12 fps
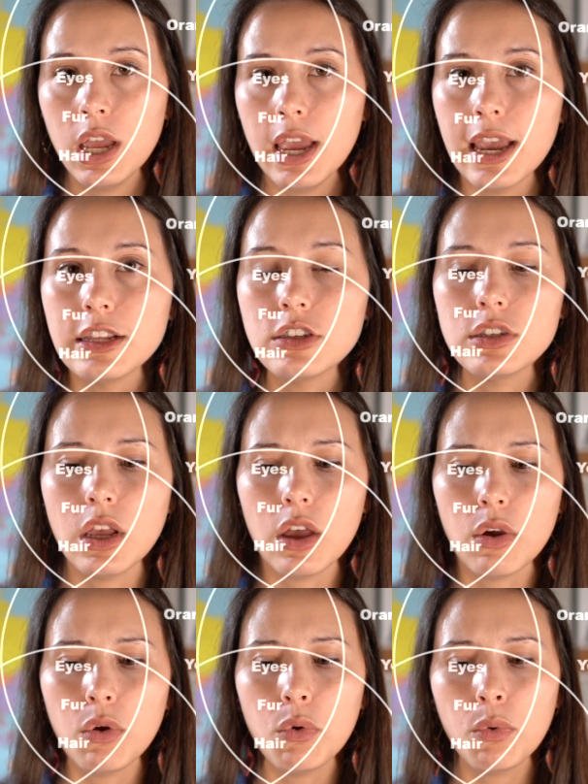And
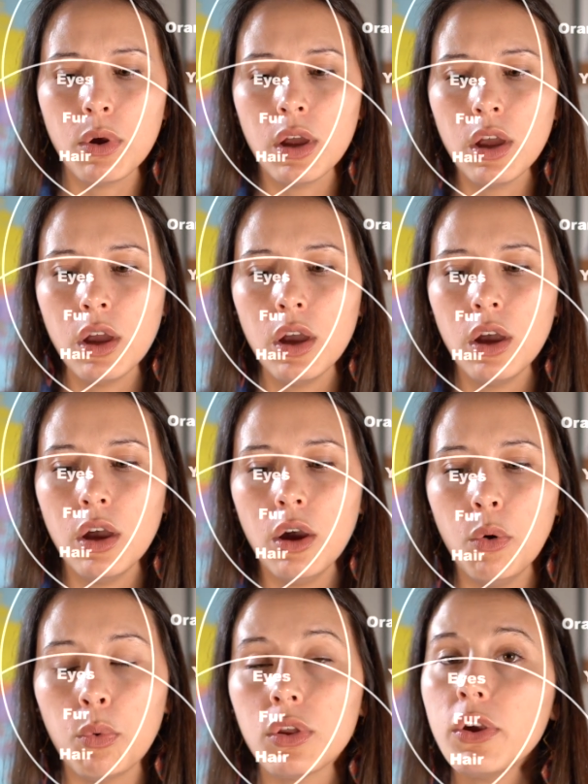so
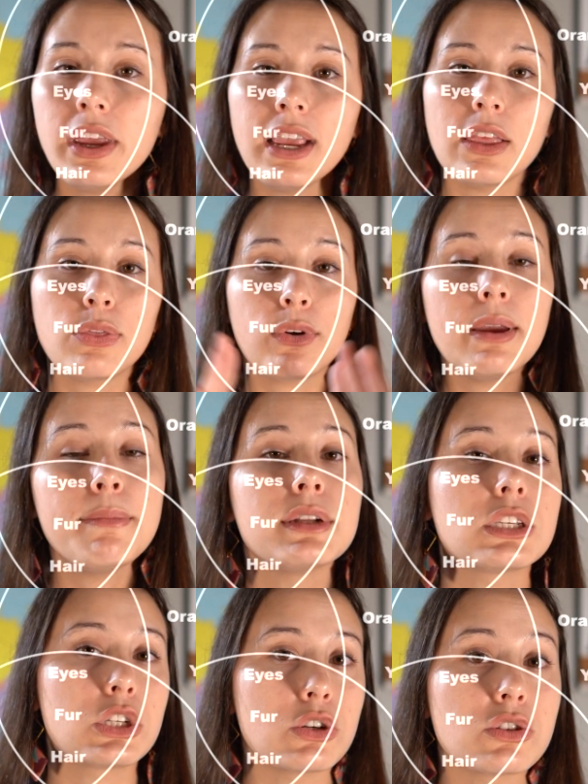we're looking at 3
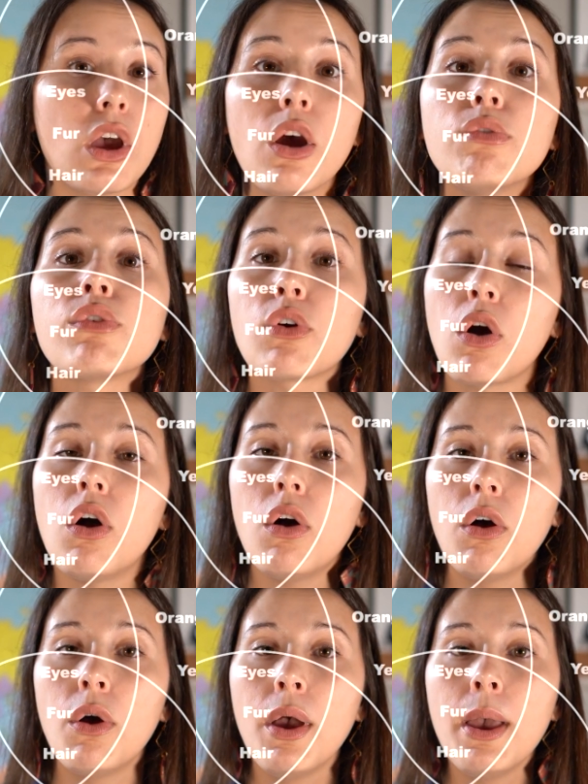Munsters overall,
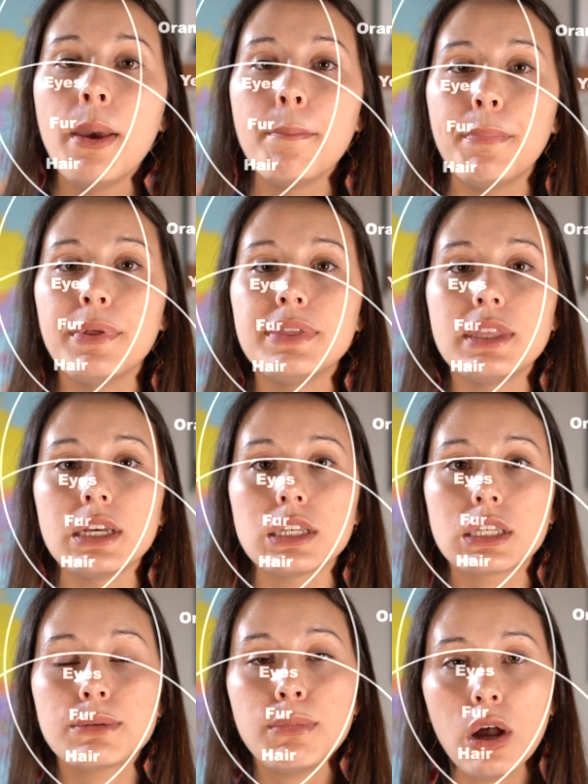but the
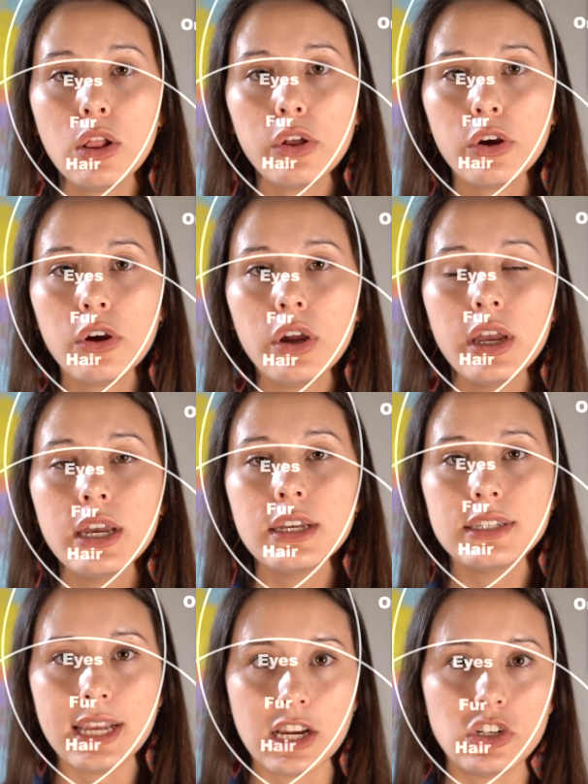smaller
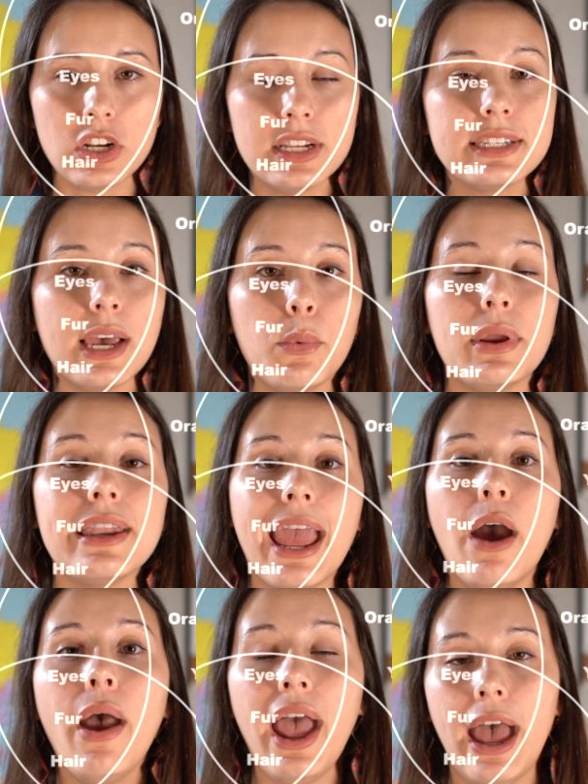sections that we
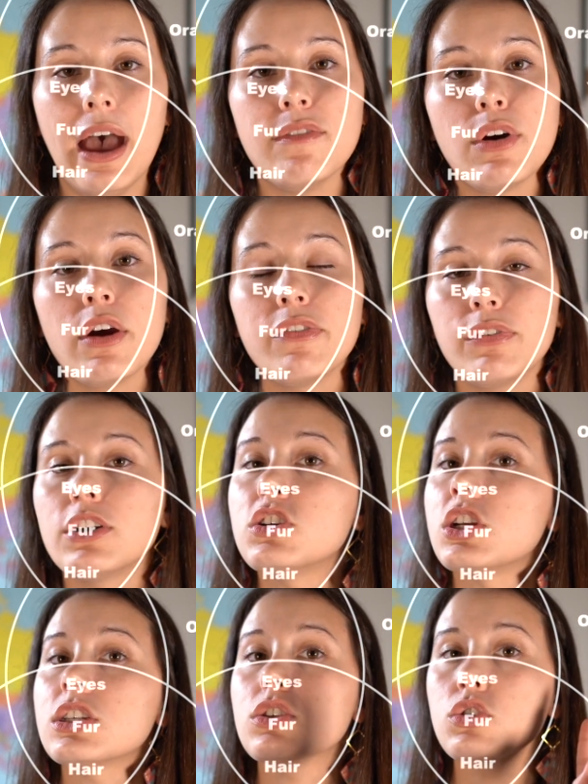now have are for
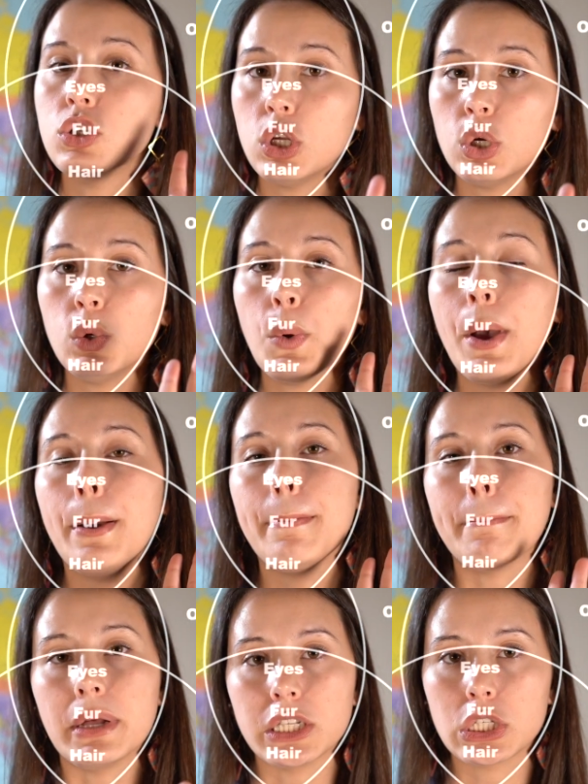just 2
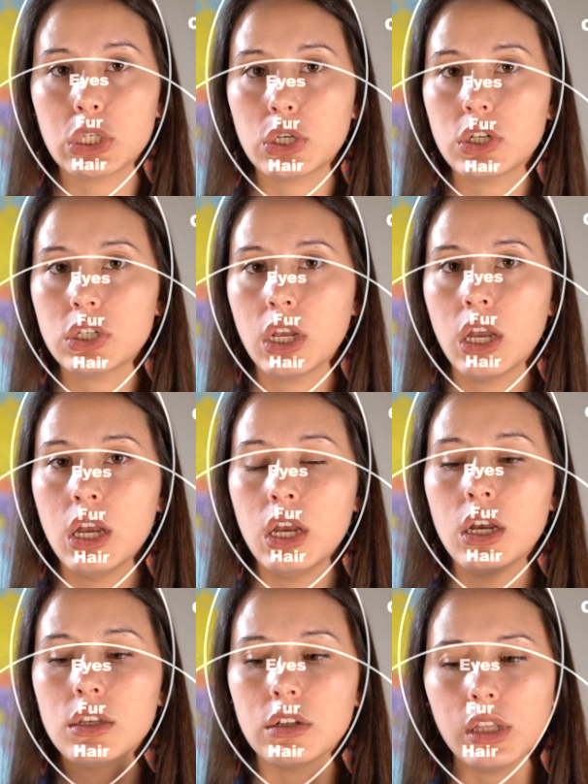Munsters.
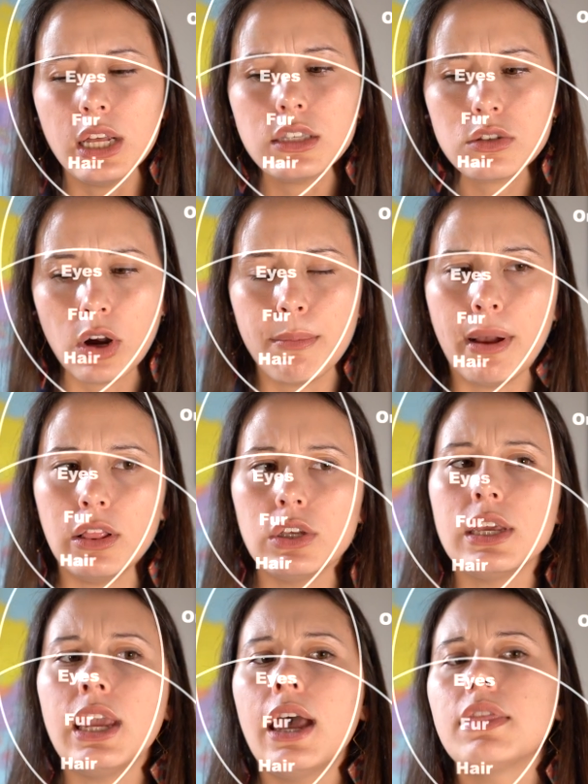So let's start by
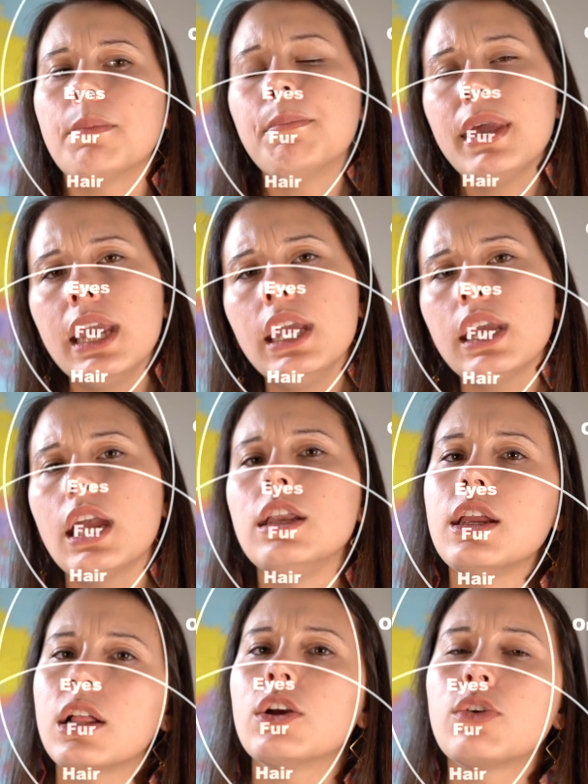looking at the pink and
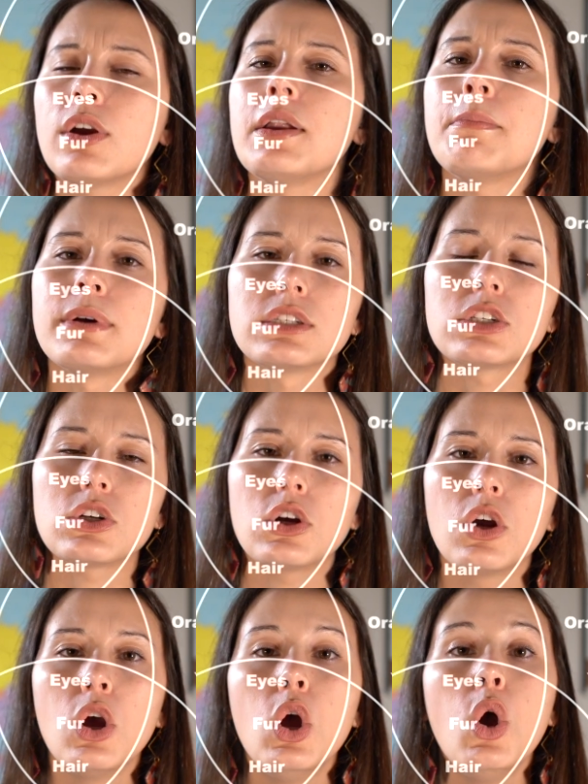yellow-green Munster.
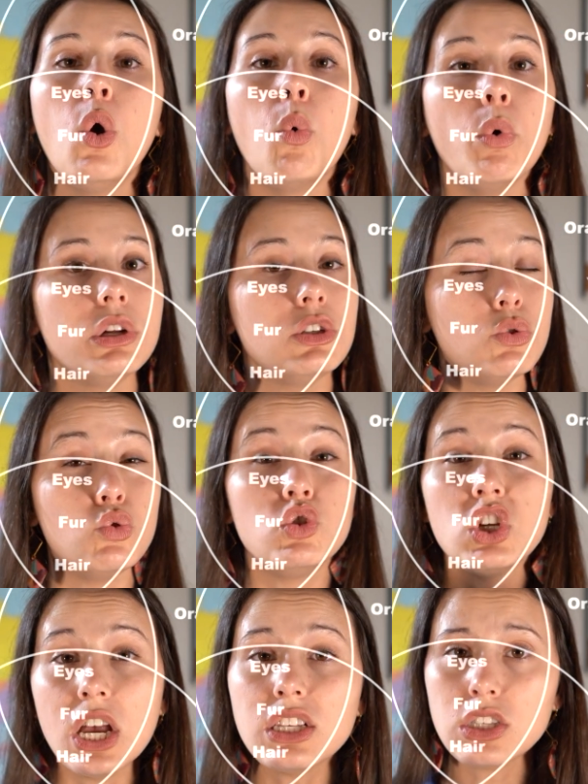What do
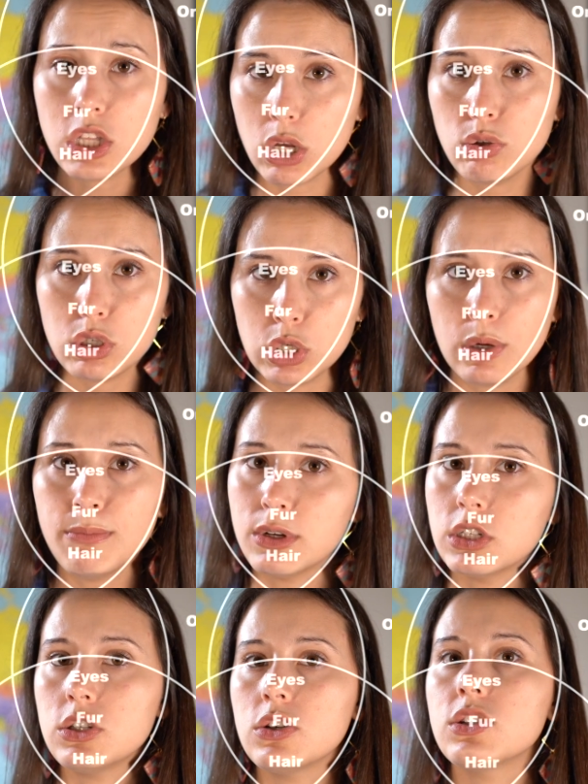just those 2
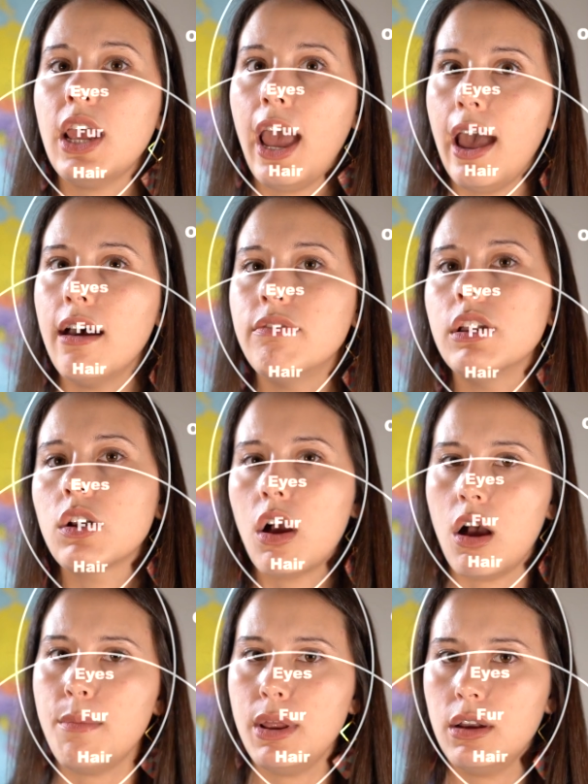Munsters have in
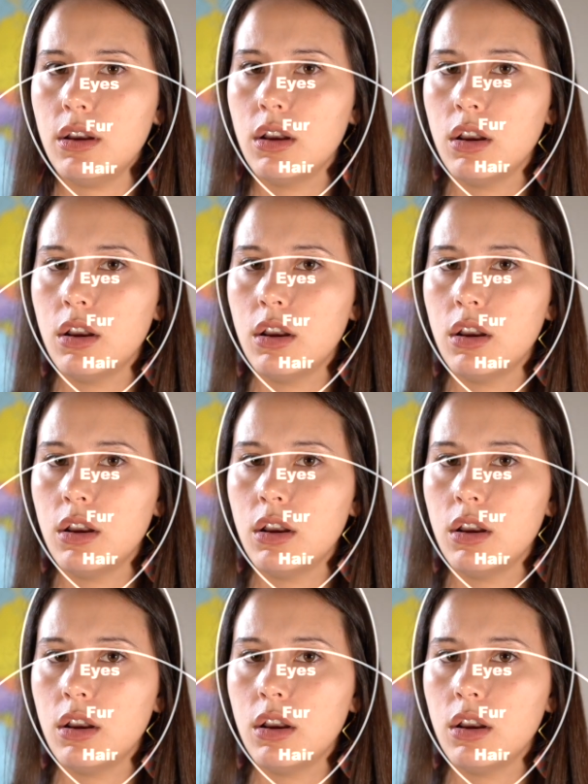common?